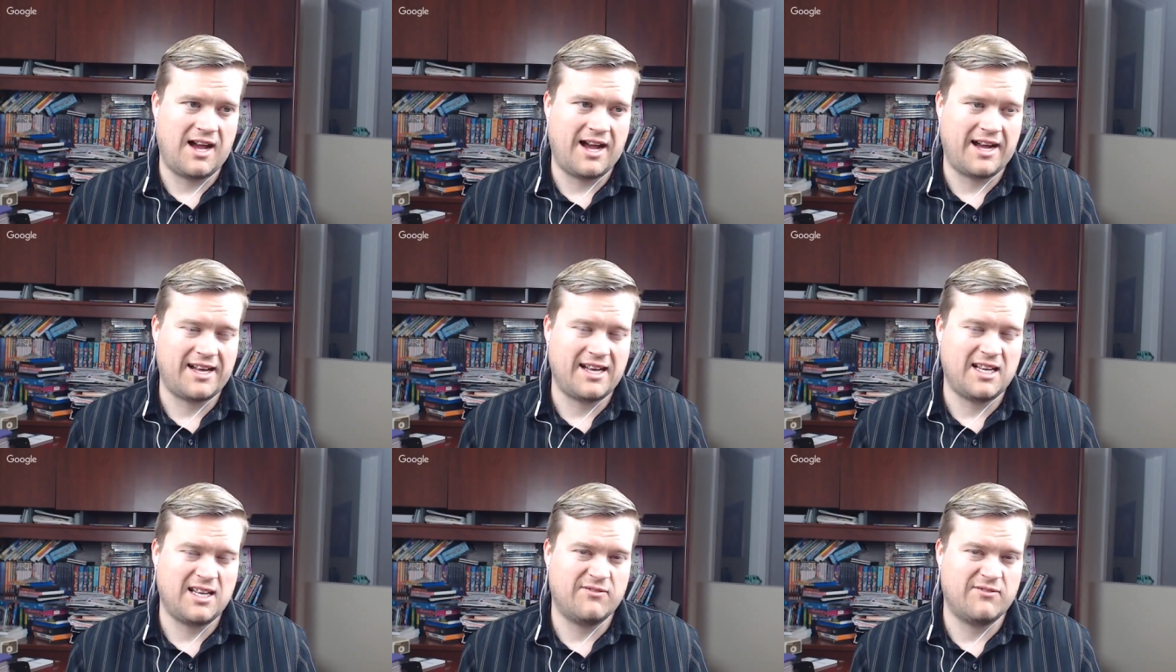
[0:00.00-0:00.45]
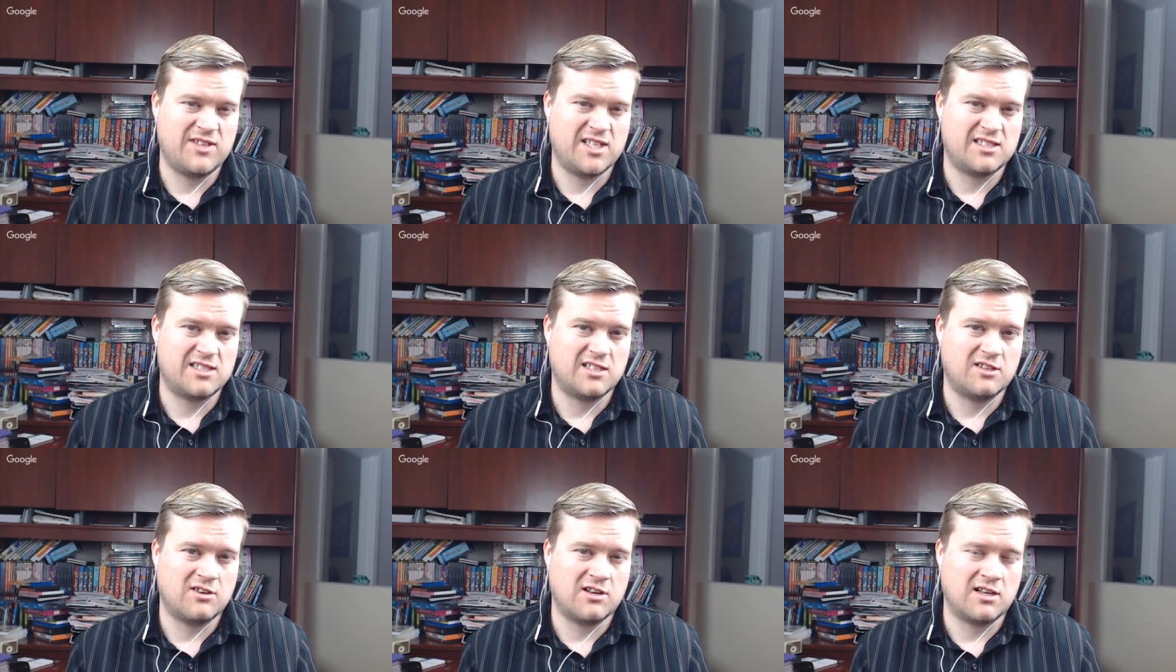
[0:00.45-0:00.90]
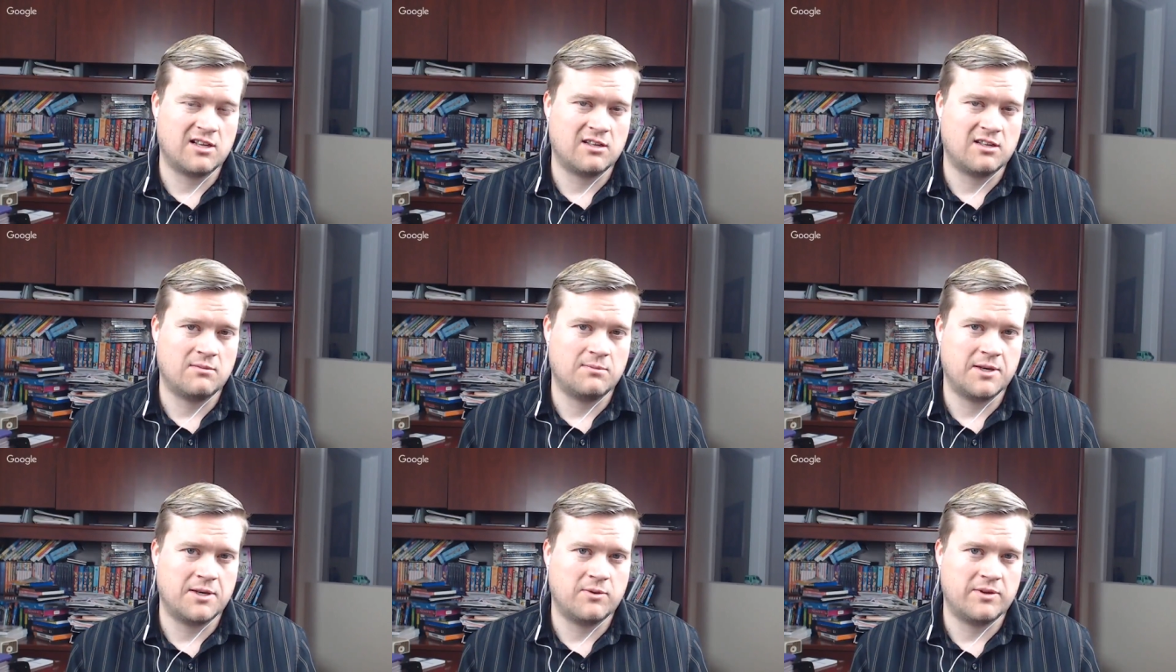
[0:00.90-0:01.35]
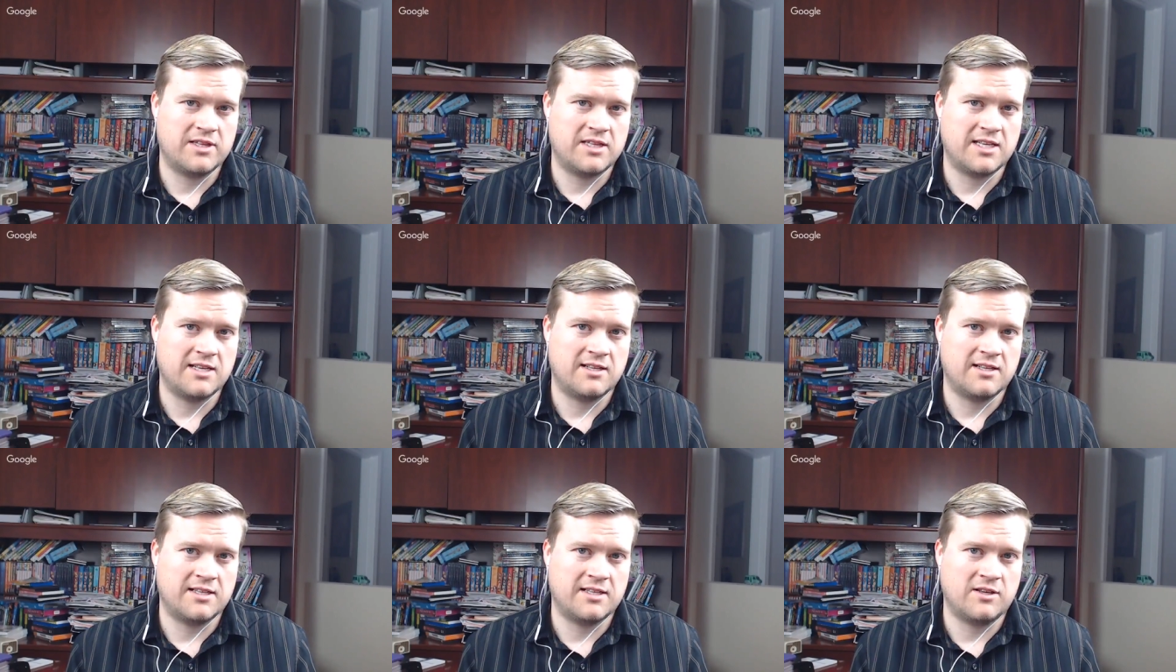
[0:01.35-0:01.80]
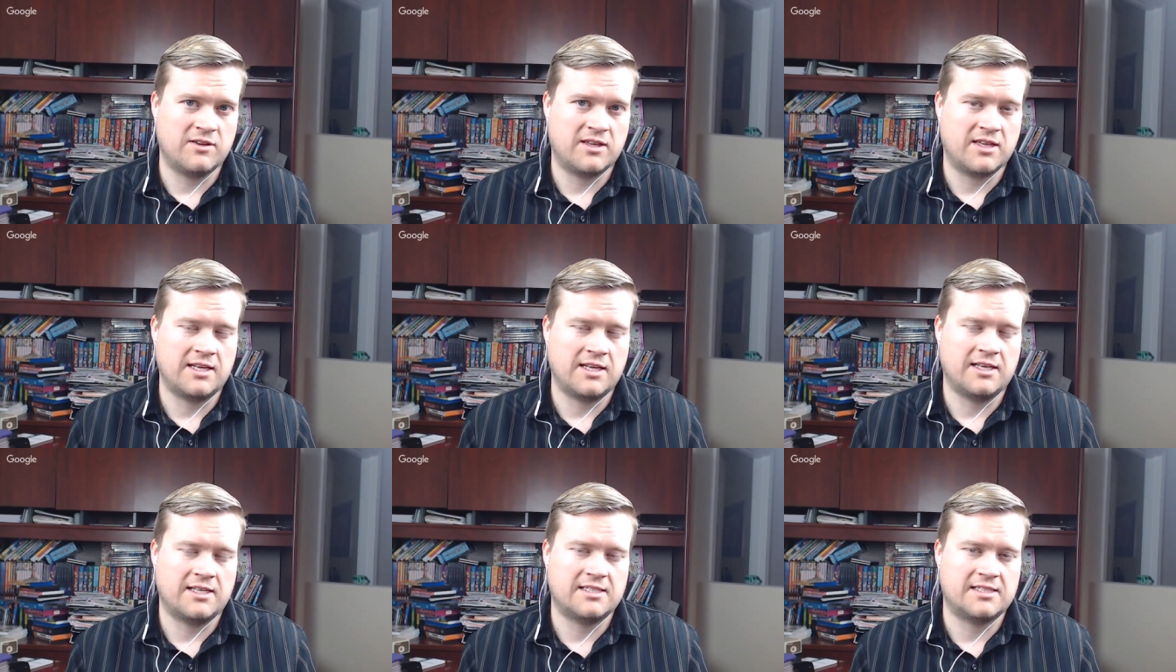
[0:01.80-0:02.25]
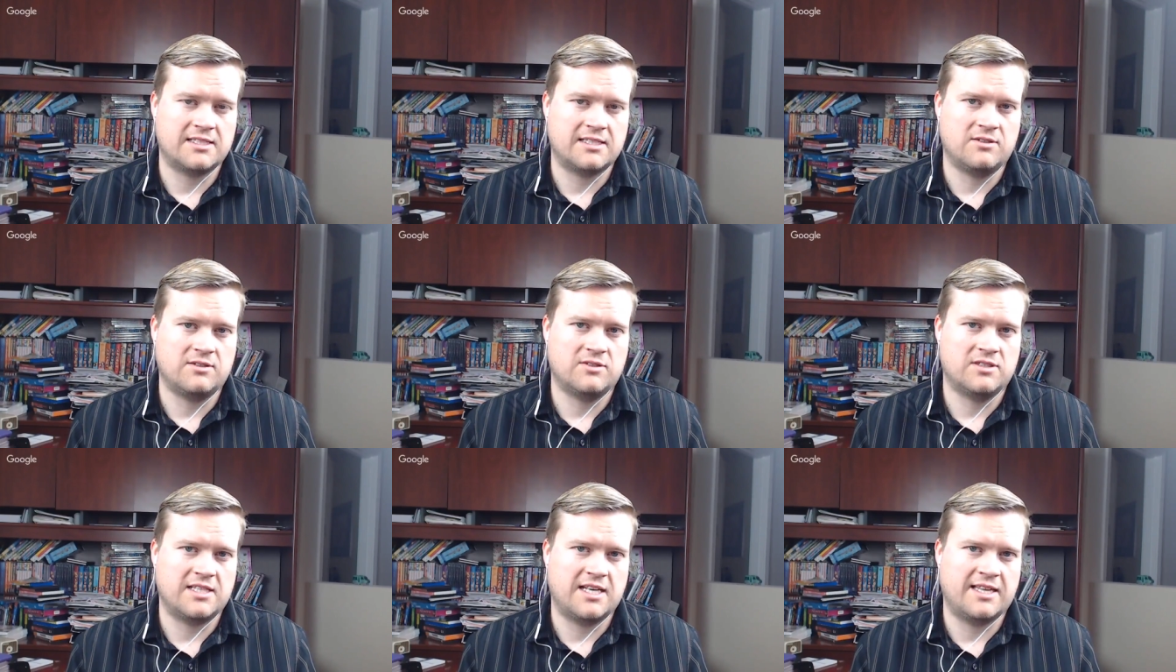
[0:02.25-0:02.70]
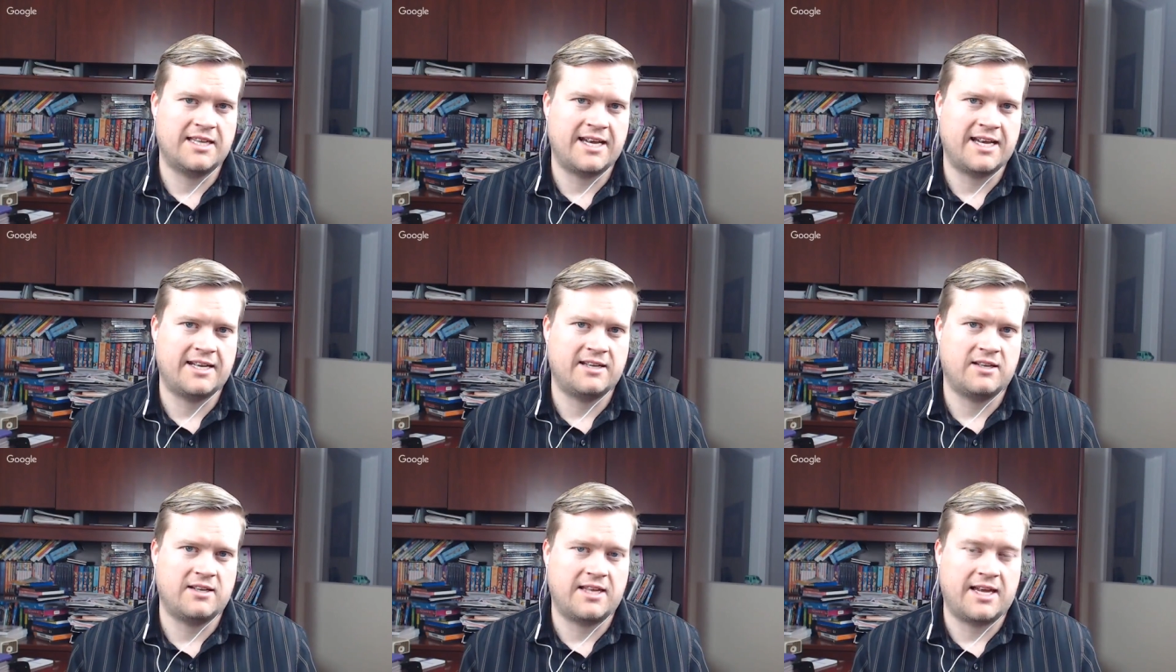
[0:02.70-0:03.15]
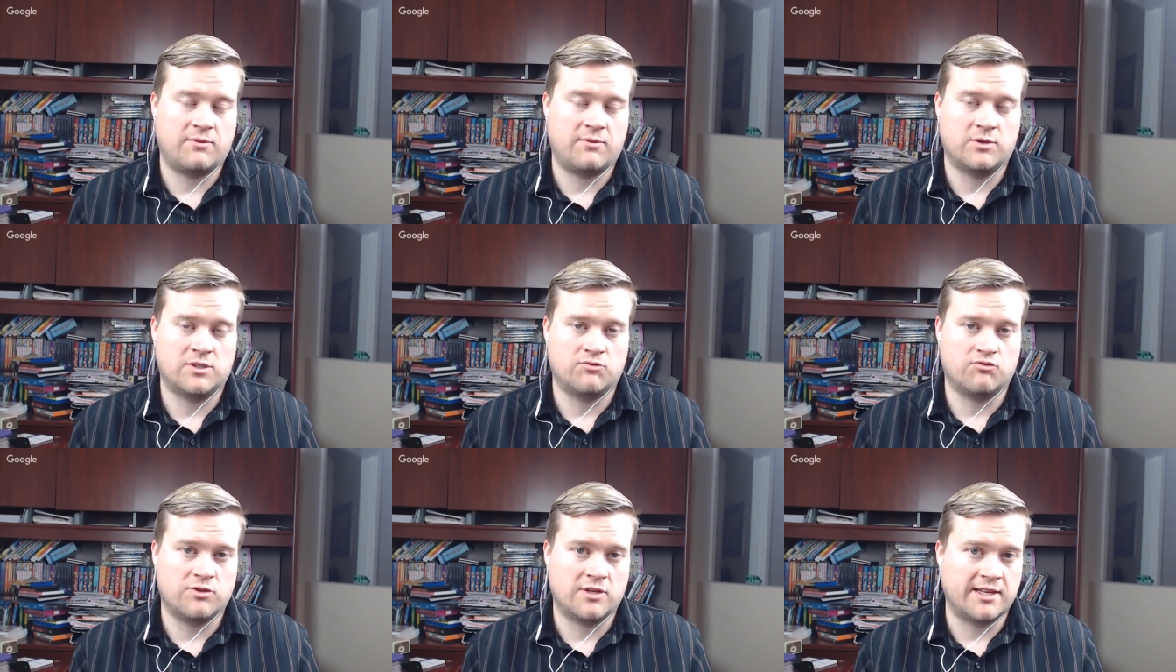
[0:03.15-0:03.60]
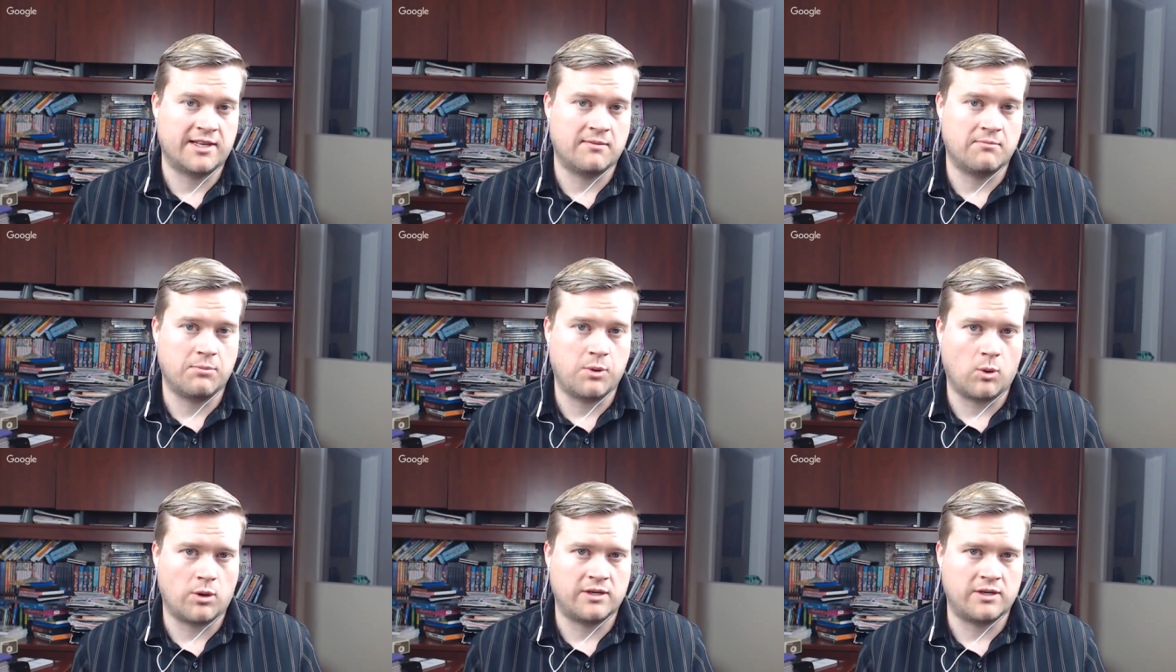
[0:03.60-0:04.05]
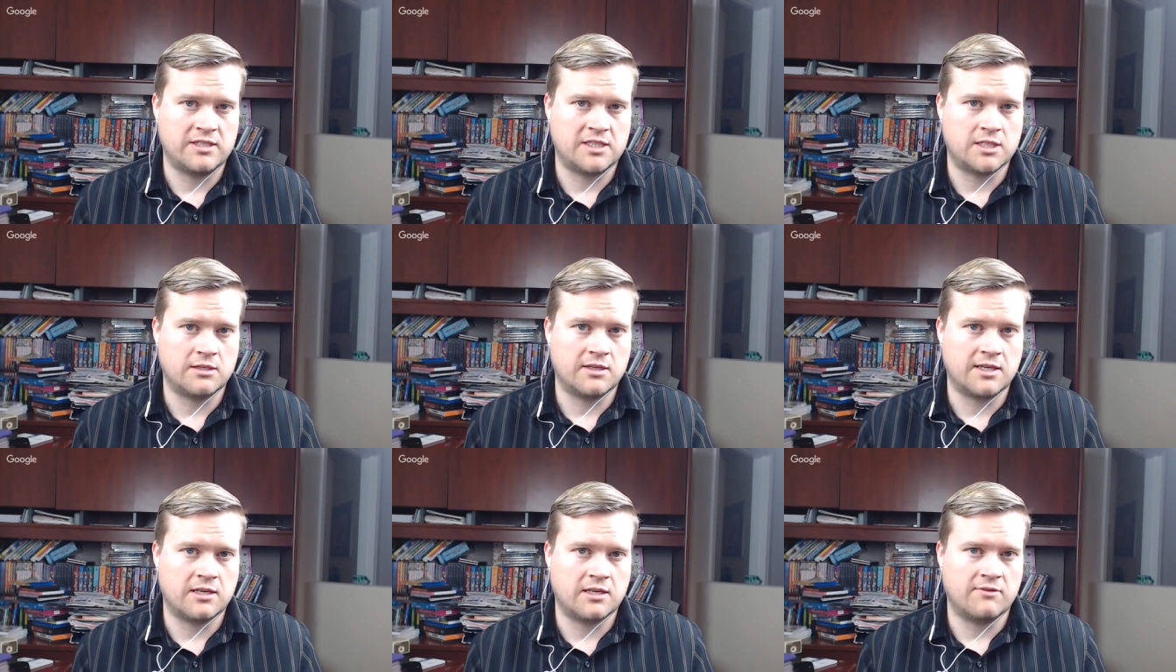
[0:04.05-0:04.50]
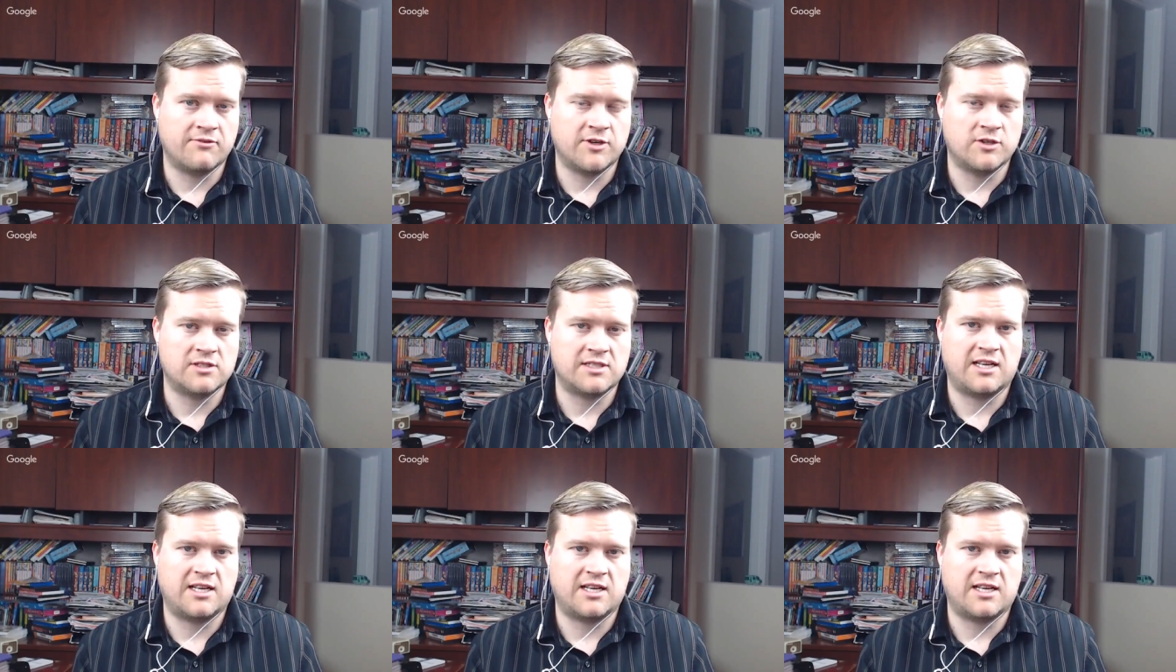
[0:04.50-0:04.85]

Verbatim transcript: I kind of disagree a little bit with Dylan who thinks who said that that was really important during interviews.